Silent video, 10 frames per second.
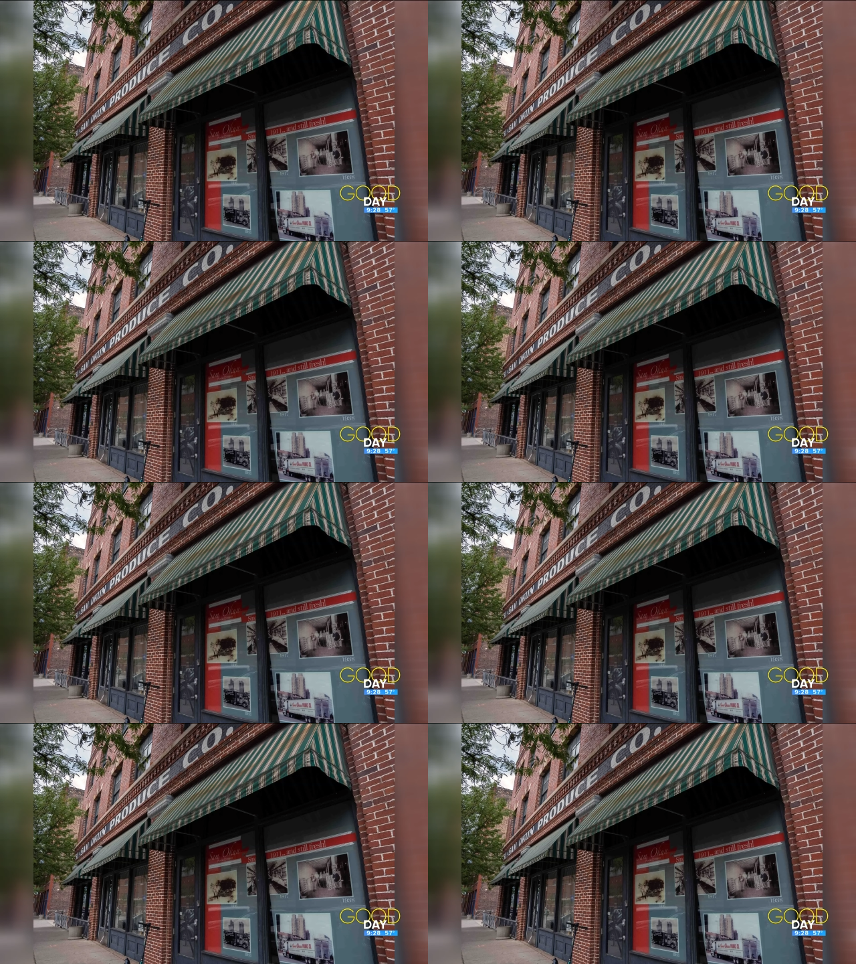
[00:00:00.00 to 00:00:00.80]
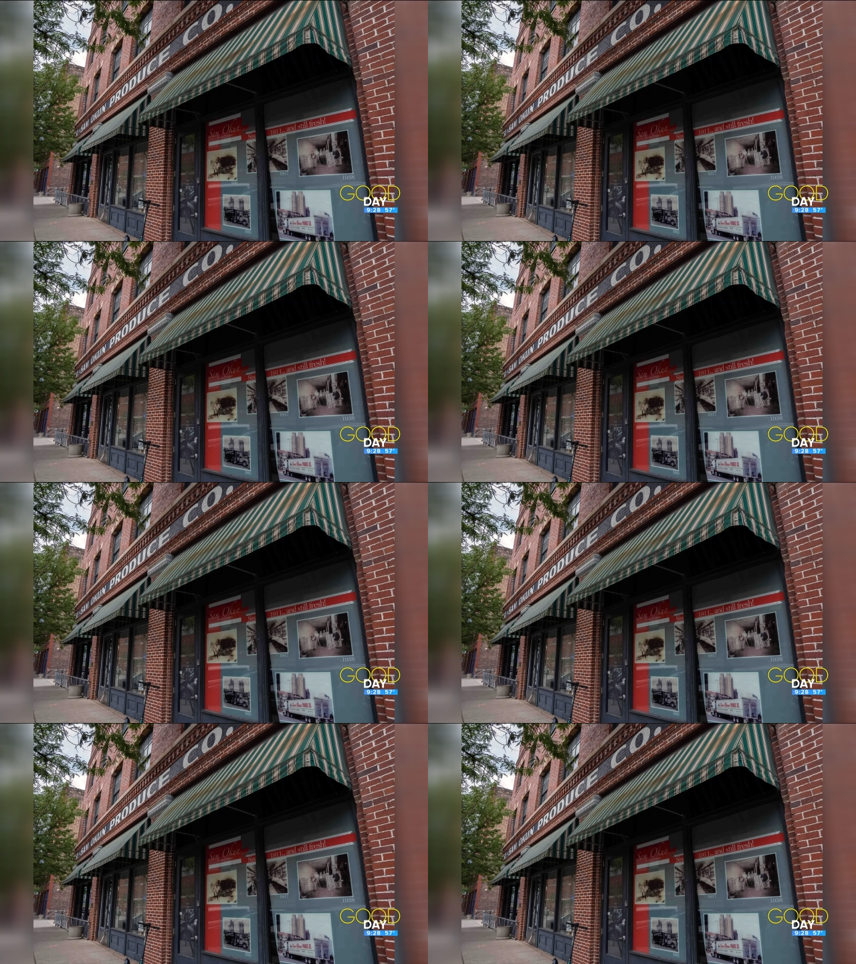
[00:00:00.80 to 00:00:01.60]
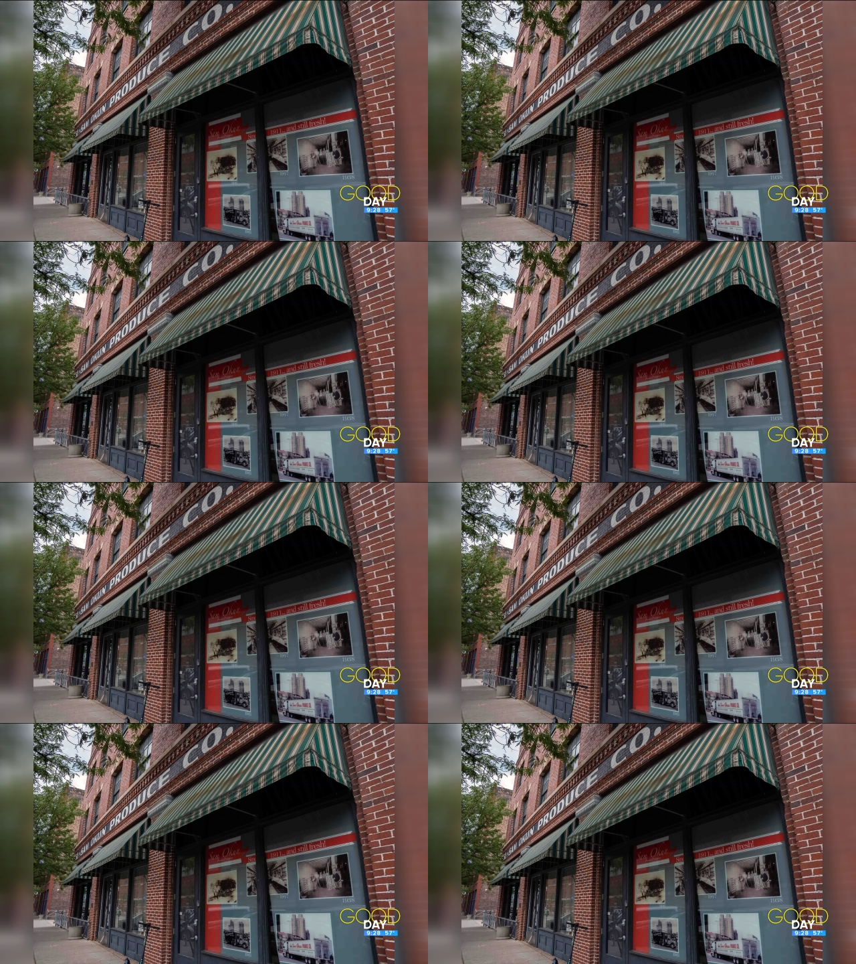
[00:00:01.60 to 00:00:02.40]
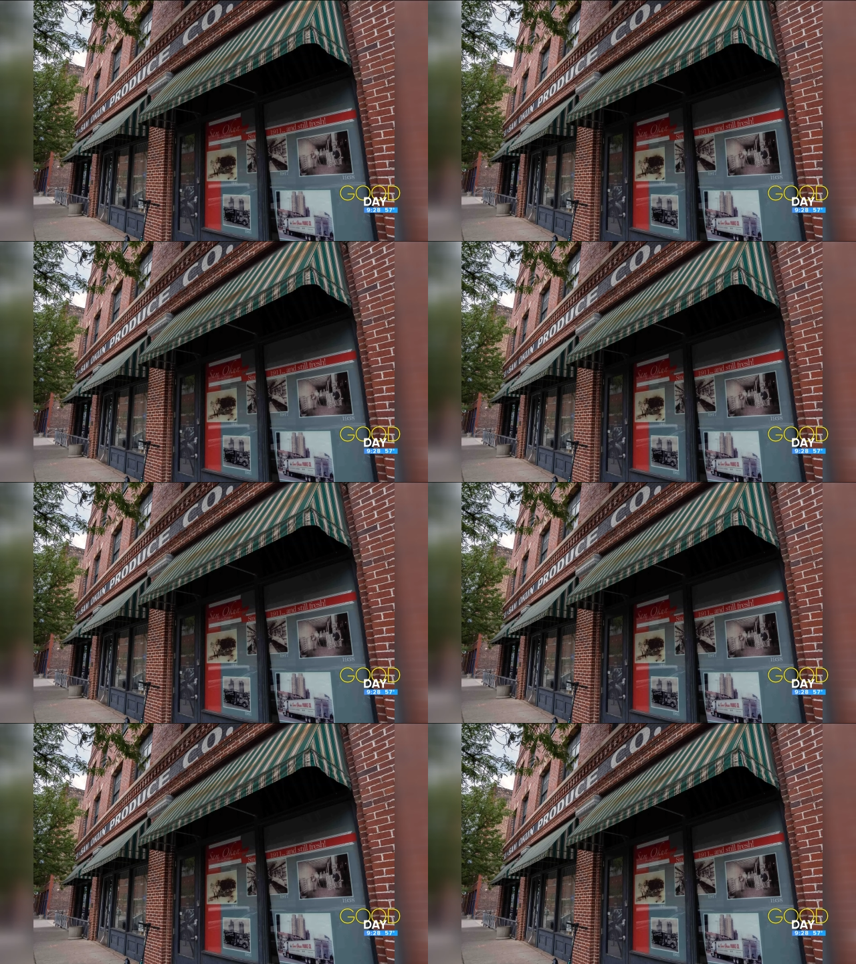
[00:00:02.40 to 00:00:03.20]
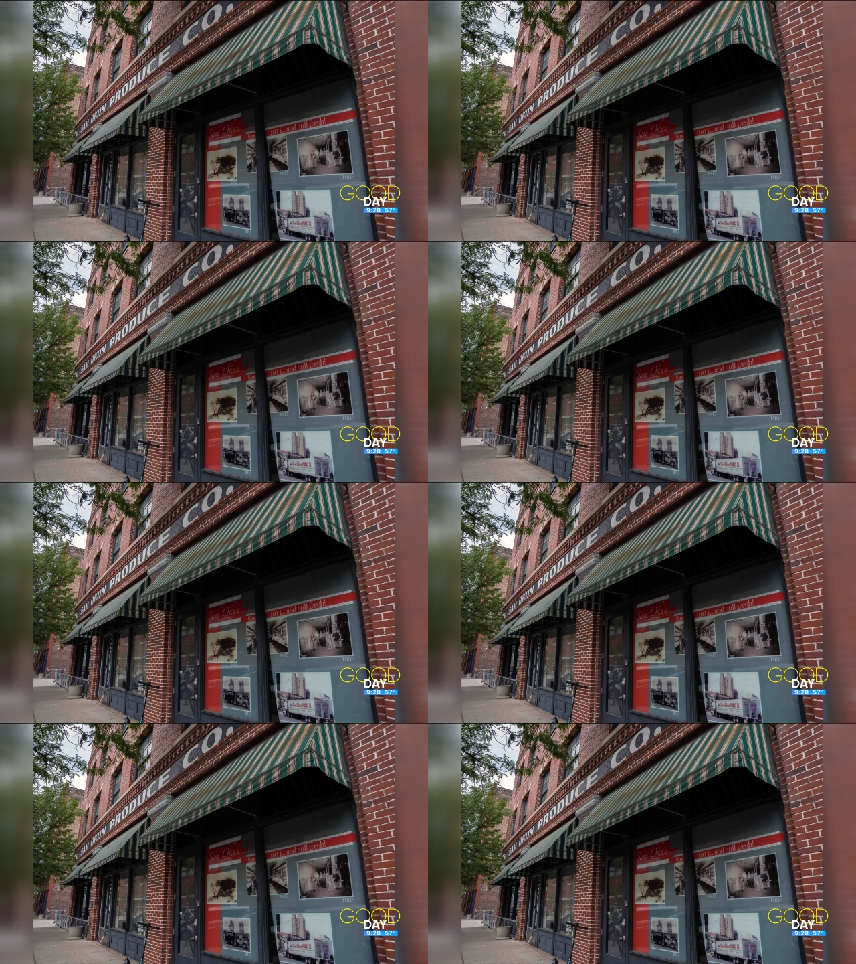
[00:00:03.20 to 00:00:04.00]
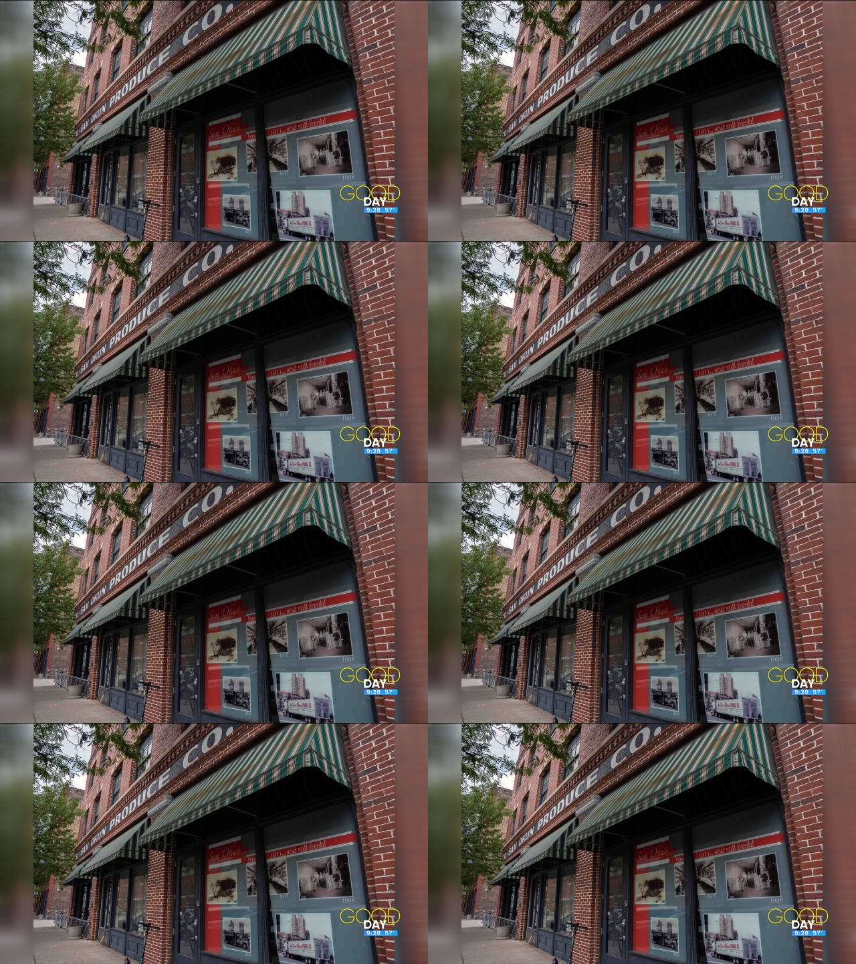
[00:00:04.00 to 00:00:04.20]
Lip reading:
No face is visible, so there are no lips to read.